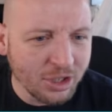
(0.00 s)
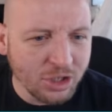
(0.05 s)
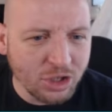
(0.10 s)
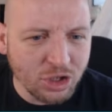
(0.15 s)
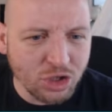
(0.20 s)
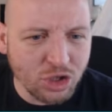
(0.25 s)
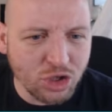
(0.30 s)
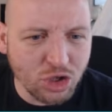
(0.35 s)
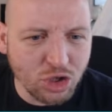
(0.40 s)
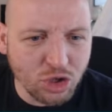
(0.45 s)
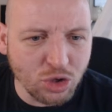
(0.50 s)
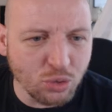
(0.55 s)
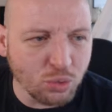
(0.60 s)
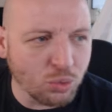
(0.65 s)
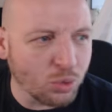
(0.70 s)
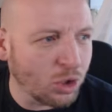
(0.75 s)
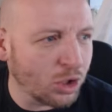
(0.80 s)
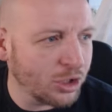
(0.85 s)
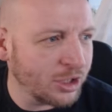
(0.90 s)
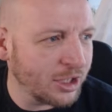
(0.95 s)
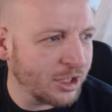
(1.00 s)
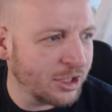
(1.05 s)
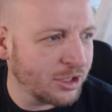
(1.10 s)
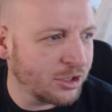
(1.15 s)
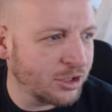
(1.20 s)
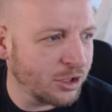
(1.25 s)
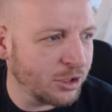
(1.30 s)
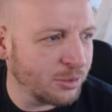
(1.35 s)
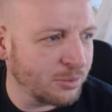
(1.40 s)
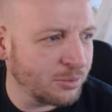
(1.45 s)
squad in
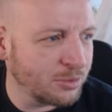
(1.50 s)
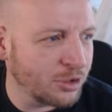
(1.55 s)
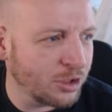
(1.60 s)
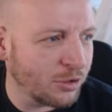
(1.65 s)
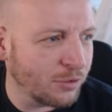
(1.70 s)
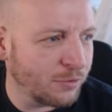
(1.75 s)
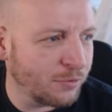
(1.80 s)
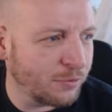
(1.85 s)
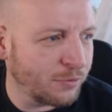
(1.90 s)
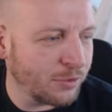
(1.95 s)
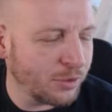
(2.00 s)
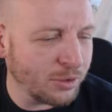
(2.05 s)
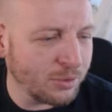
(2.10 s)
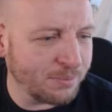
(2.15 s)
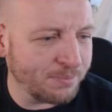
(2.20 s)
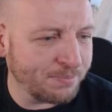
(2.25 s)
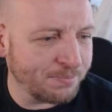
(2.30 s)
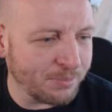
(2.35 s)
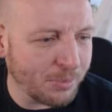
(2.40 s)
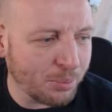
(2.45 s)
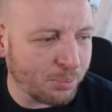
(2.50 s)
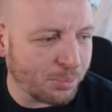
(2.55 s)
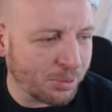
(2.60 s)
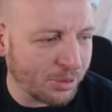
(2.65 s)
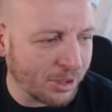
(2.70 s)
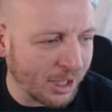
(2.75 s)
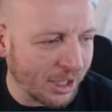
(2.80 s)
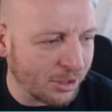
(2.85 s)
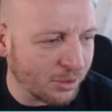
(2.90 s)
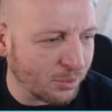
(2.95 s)
terms of
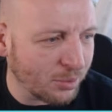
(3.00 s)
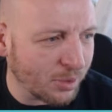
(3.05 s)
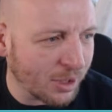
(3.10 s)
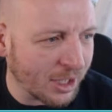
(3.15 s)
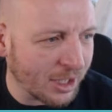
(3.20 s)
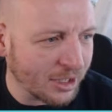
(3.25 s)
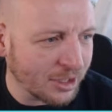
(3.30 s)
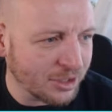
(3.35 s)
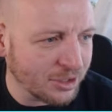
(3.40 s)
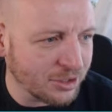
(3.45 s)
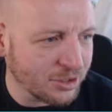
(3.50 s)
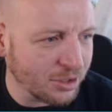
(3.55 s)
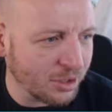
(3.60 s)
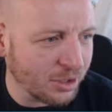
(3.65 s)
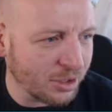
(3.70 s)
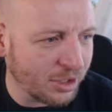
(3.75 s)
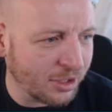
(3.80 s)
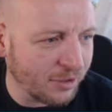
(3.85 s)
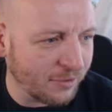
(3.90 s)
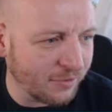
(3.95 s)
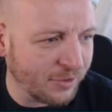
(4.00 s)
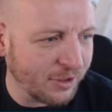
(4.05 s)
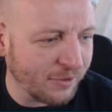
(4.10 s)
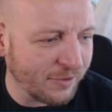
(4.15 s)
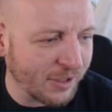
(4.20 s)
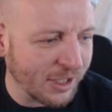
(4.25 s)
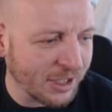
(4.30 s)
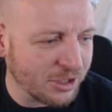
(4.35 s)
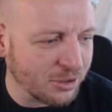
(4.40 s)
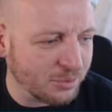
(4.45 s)
player-wise, they've
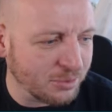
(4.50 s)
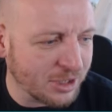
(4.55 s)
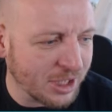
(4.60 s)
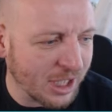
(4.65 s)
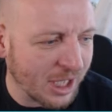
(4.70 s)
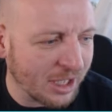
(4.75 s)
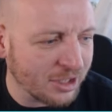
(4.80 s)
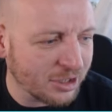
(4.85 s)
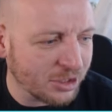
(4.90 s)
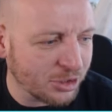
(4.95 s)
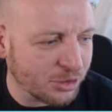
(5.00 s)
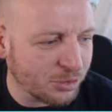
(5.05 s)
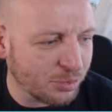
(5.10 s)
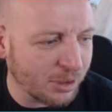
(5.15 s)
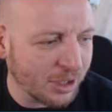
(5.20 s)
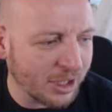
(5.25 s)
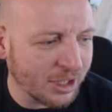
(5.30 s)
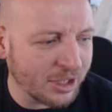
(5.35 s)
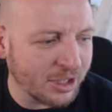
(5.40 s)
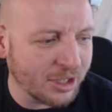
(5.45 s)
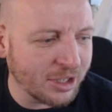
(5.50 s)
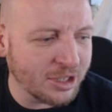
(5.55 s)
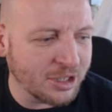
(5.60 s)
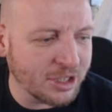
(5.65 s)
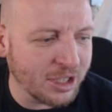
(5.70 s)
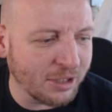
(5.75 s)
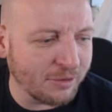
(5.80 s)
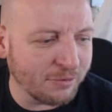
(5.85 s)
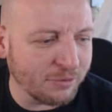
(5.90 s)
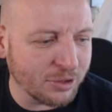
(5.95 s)
had some talent playing in this
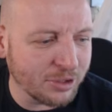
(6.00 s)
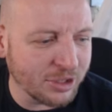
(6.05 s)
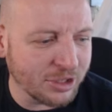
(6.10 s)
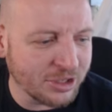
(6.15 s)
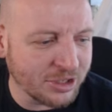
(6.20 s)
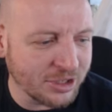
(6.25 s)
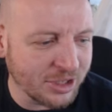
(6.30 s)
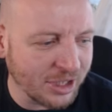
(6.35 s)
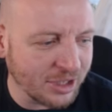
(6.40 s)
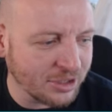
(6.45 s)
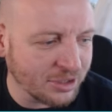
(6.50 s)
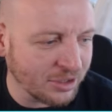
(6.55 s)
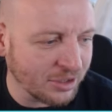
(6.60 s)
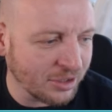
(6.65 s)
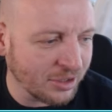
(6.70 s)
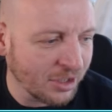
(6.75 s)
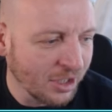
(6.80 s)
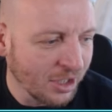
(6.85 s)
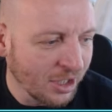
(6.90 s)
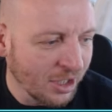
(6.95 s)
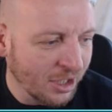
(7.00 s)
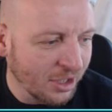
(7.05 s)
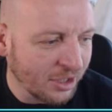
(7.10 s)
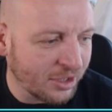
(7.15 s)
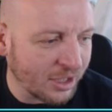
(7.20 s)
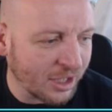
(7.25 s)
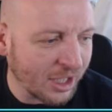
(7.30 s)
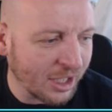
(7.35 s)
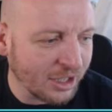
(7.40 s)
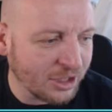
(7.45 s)
level this season.
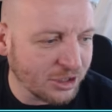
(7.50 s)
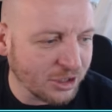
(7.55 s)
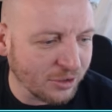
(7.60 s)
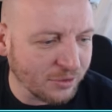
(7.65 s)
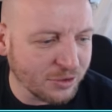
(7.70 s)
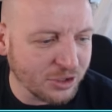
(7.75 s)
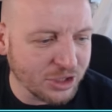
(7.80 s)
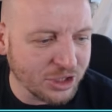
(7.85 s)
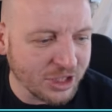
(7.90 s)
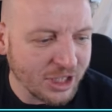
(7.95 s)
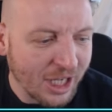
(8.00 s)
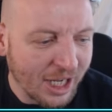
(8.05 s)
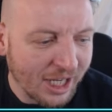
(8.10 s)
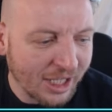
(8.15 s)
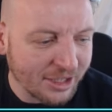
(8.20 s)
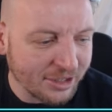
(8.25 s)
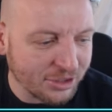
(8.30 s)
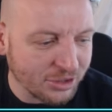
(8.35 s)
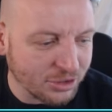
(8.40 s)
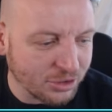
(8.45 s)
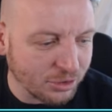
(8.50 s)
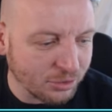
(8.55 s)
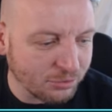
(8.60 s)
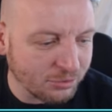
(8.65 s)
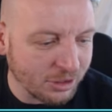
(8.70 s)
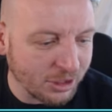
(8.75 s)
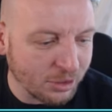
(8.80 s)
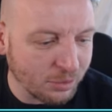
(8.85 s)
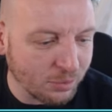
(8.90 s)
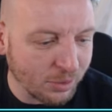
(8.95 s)
The likes of Schneider's done
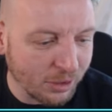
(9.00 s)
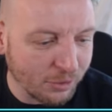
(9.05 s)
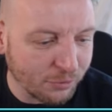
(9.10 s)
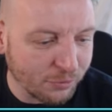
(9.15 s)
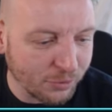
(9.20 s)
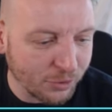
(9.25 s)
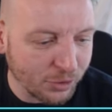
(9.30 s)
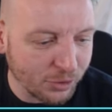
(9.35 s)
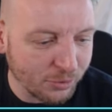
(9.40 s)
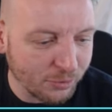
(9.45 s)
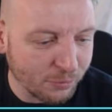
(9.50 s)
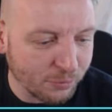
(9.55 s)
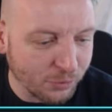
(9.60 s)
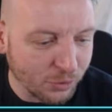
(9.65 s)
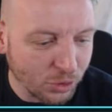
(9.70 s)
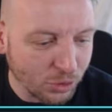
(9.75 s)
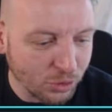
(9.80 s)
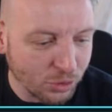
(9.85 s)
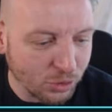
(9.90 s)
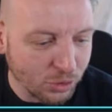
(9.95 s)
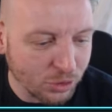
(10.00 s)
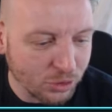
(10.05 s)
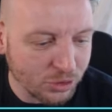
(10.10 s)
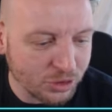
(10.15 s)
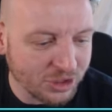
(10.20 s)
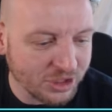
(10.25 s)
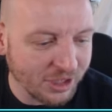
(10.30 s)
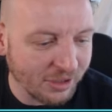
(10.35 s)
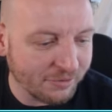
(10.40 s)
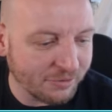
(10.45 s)
really well for them. 4 goals,
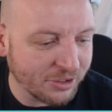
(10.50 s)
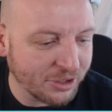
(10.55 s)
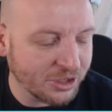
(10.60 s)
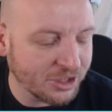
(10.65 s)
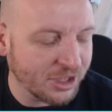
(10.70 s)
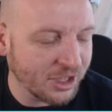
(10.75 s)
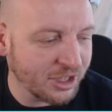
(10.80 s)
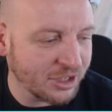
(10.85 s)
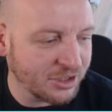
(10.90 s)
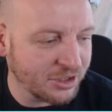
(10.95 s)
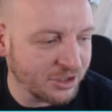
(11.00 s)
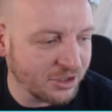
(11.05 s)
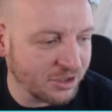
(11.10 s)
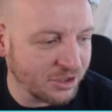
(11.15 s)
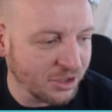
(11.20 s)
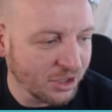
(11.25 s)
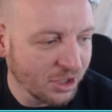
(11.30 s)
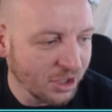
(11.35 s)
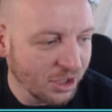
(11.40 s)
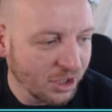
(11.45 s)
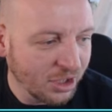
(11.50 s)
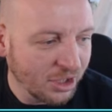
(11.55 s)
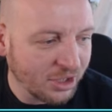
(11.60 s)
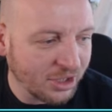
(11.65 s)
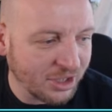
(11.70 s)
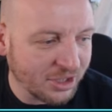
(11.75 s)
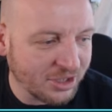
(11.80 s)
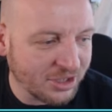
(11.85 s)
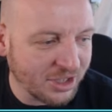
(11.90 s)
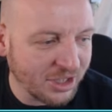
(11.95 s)
7 assists
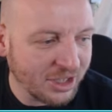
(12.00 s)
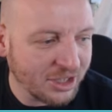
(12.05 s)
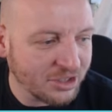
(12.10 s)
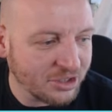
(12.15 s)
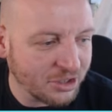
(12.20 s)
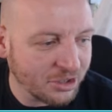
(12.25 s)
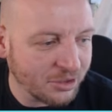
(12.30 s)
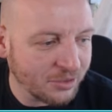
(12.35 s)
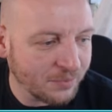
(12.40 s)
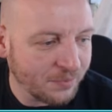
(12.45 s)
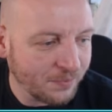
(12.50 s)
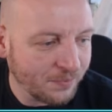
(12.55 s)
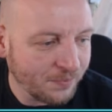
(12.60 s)
this season.